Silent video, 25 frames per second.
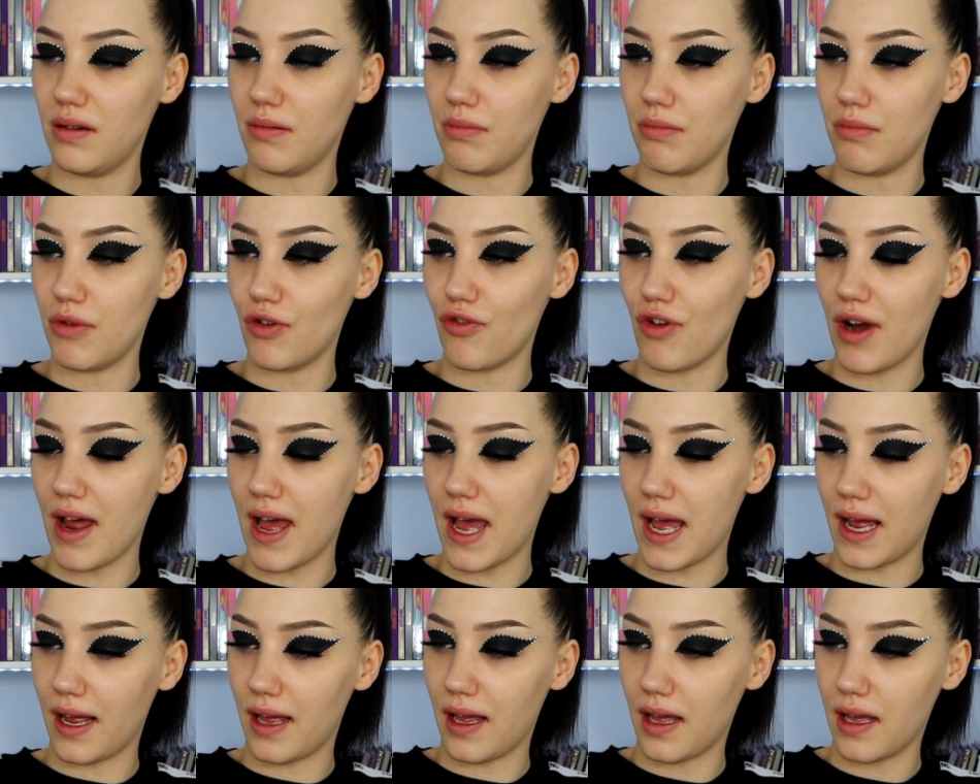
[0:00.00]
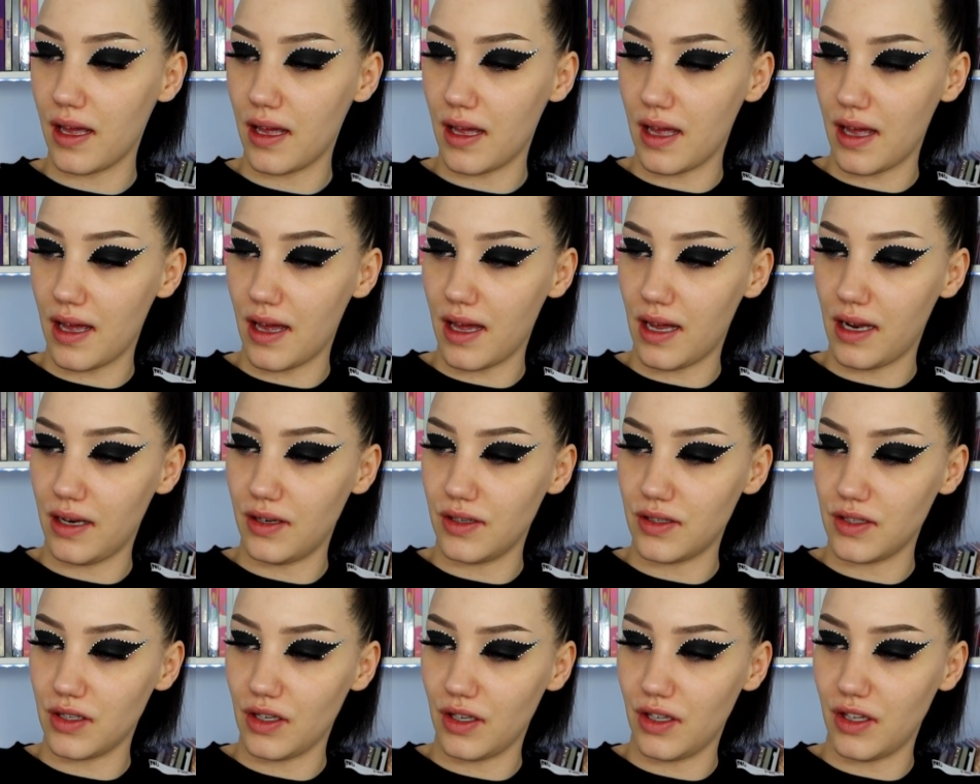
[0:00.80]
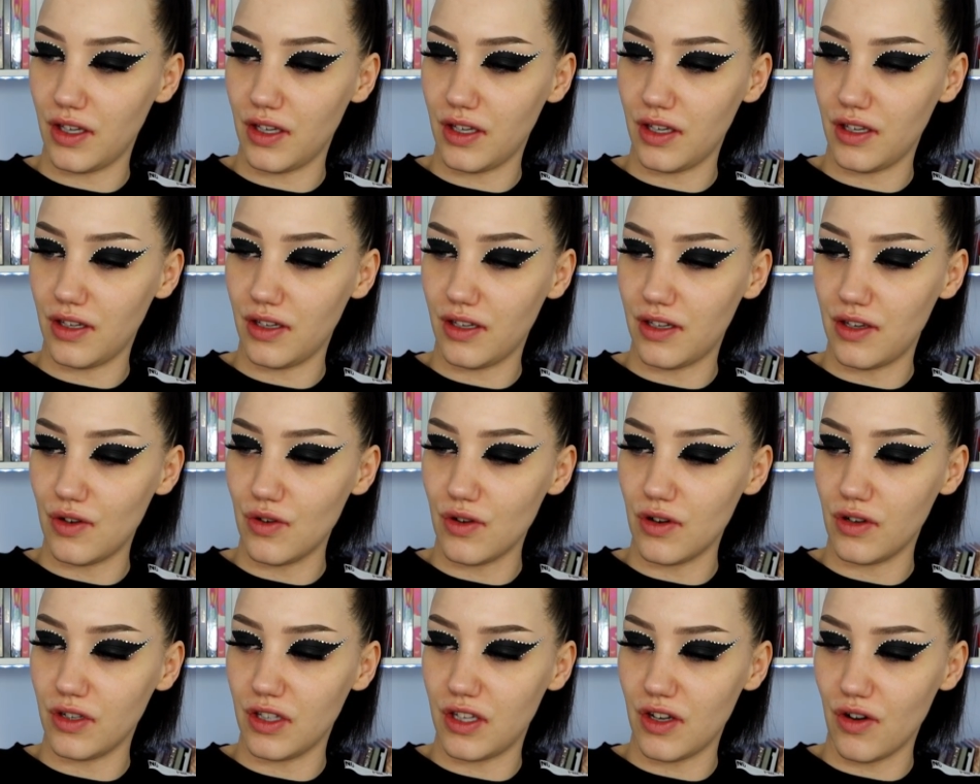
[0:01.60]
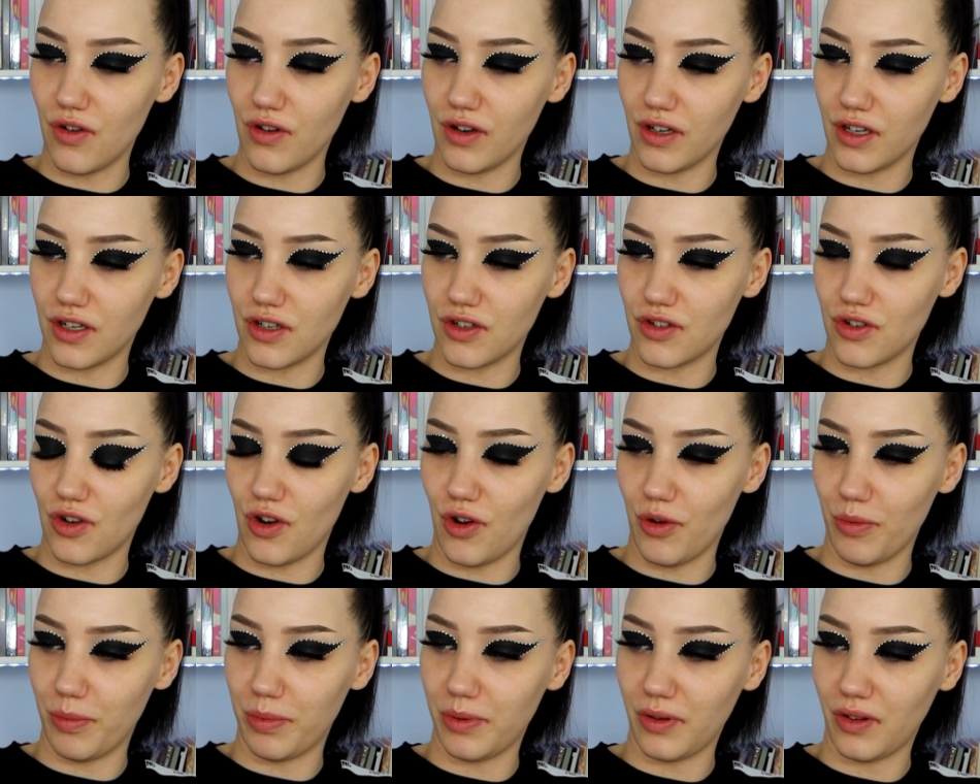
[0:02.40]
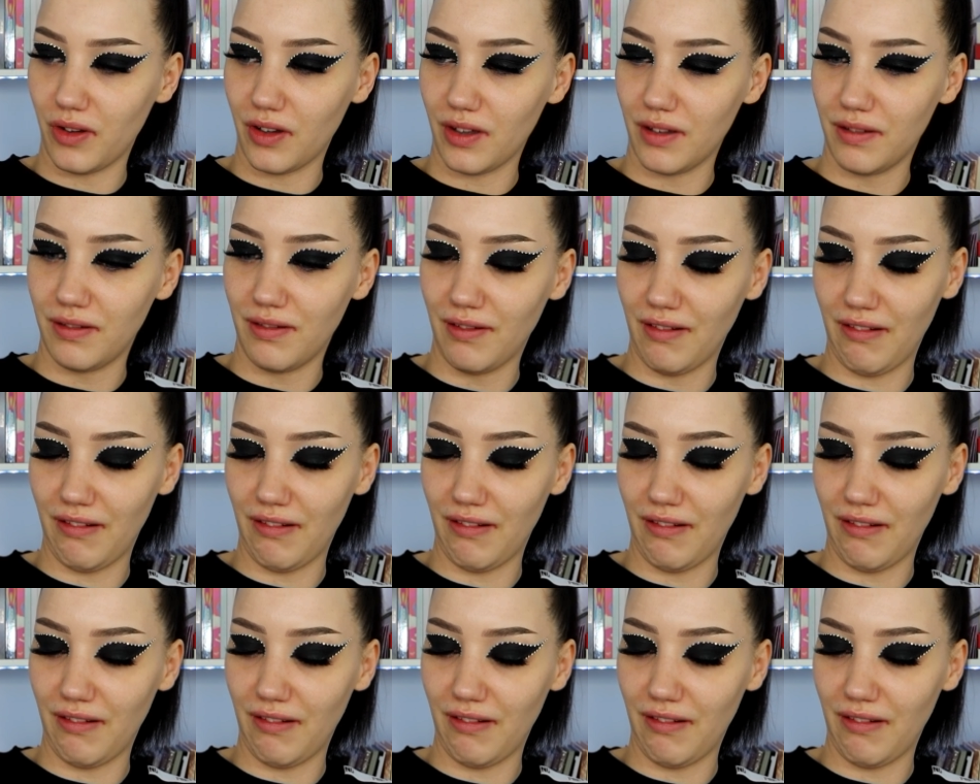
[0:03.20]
Meringue and yogurt drops.